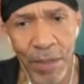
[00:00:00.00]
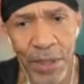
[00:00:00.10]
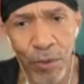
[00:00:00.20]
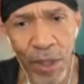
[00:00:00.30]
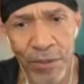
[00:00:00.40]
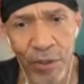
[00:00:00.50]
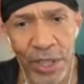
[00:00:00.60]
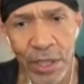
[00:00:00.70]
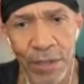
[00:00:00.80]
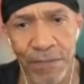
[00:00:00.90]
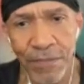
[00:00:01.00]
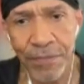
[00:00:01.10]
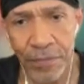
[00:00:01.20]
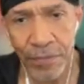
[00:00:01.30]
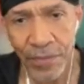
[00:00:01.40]
me 12 strings.
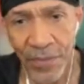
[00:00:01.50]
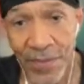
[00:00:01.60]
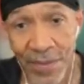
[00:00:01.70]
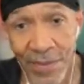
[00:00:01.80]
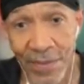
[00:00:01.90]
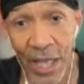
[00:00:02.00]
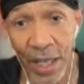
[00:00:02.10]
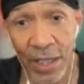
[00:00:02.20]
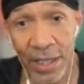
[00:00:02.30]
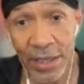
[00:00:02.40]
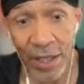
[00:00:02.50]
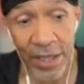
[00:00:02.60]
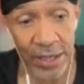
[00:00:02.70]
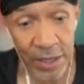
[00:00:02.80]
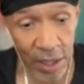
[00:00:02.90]
And that's how
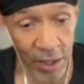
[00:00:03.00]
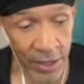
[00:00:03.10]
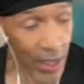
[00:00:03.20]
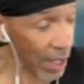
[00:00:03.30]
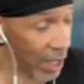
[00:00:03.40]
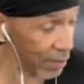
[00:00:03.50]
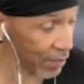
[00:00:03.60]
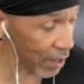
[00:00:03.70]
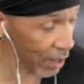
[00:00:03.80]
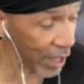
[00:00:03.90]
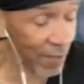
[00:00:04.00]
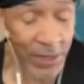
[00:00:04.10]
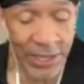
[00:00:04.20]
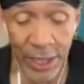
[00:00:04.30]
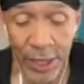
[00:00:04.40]
that started. I have my
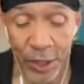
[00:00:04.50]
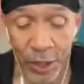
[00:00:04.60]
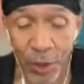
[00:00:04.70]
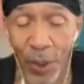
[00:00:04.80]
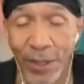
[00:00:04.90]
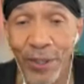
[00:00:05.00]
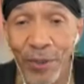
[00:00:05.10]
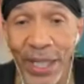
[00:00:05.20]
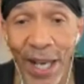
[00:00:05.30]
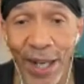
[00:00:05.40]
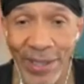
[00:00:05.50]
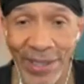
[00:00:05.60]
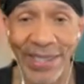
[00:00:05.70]
signature 12 string now.